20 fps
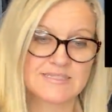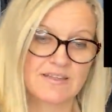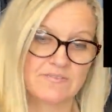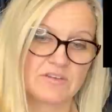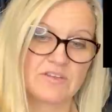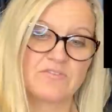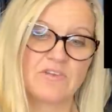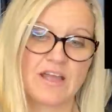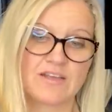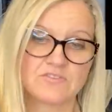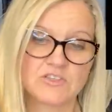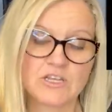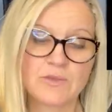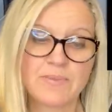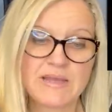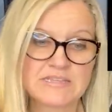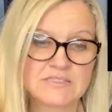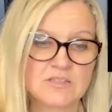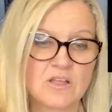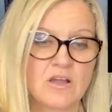seventy-five dollars. Took a
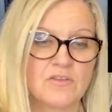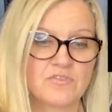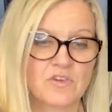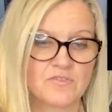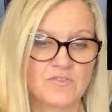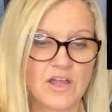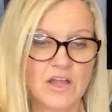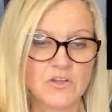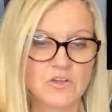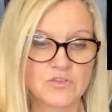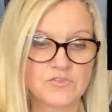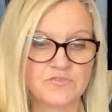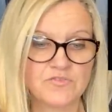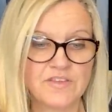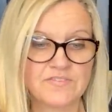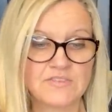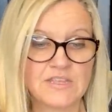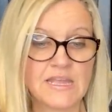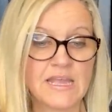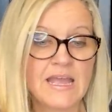best offer of one hundred
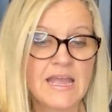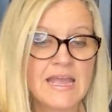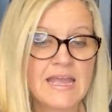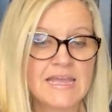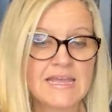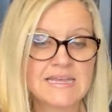fifty dollars.